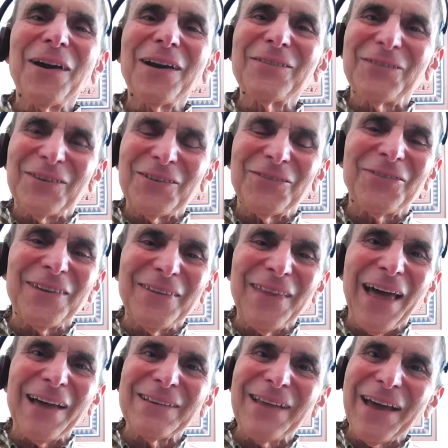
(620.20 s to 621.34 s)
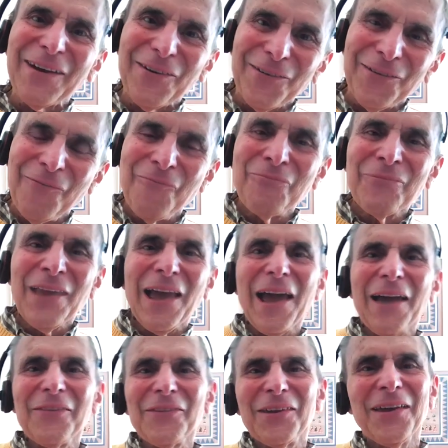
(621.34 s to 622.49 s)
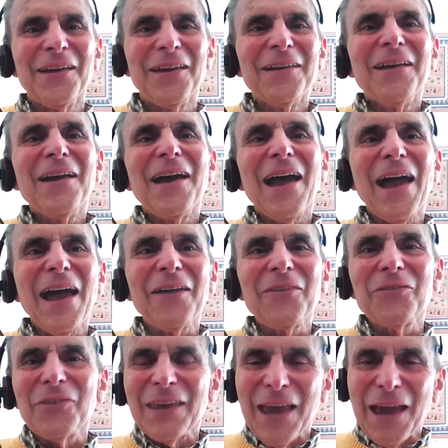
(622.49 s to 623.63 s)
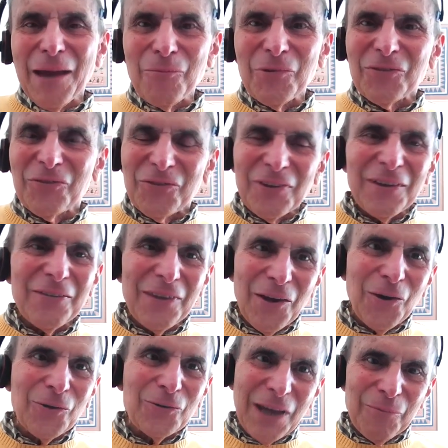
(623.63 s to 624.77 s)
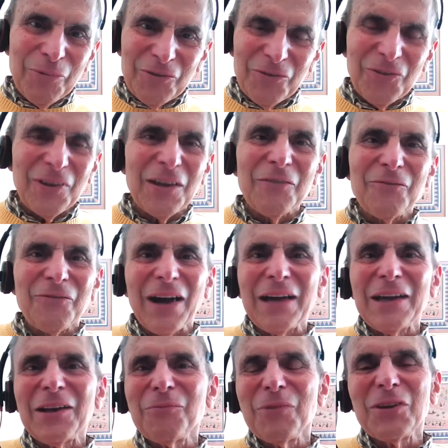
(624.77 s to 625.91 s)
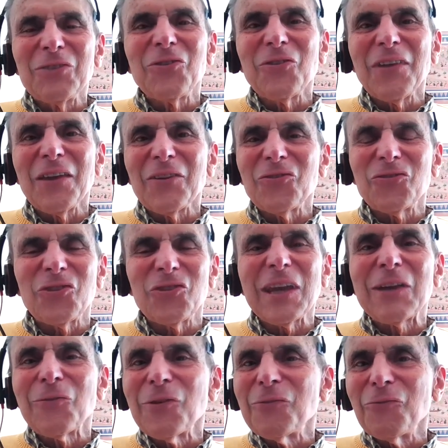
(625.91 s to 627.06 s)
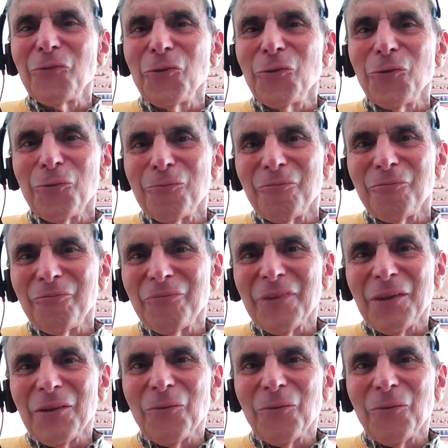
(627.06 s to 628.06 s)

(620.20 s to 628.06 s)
wanted to see that letter. And the embassy, the old embassy, invited me to their secret room.